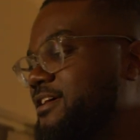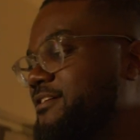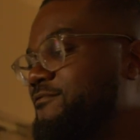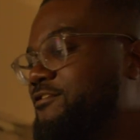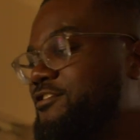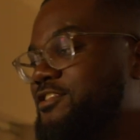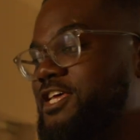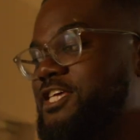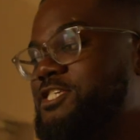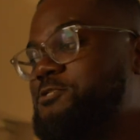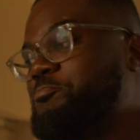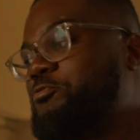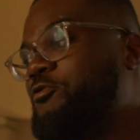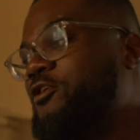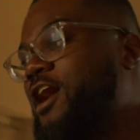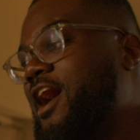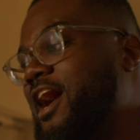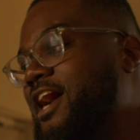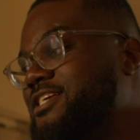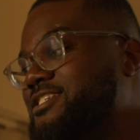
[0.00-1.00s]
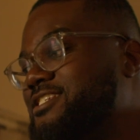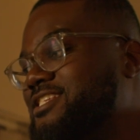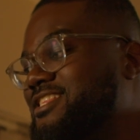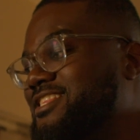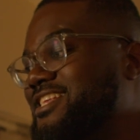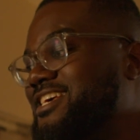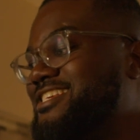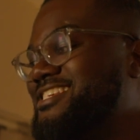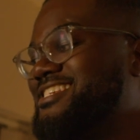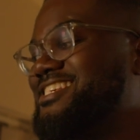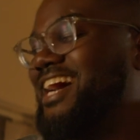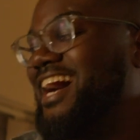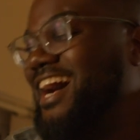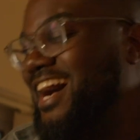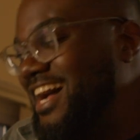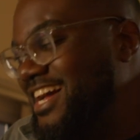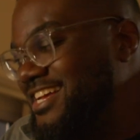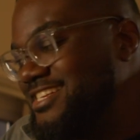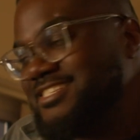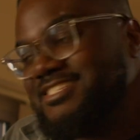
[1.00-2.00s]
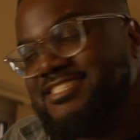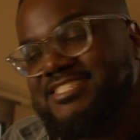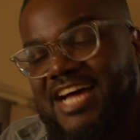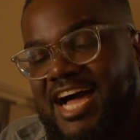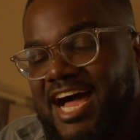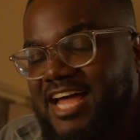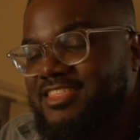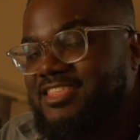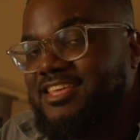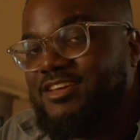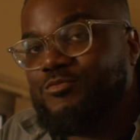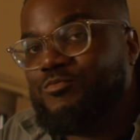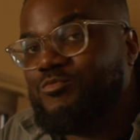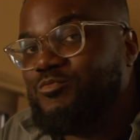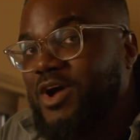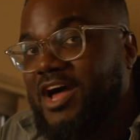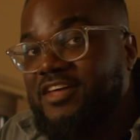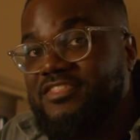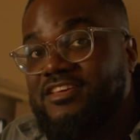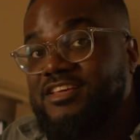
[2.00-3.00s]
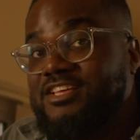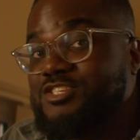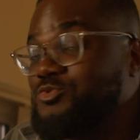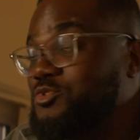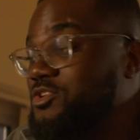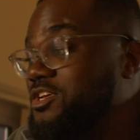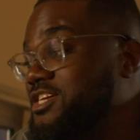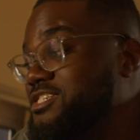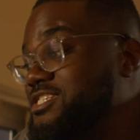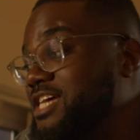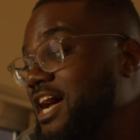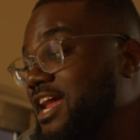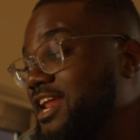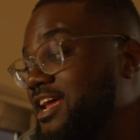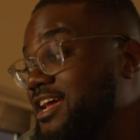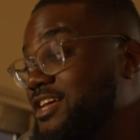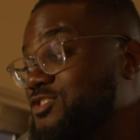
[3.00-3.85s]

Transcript: for this price and this size, I think it's really exciting.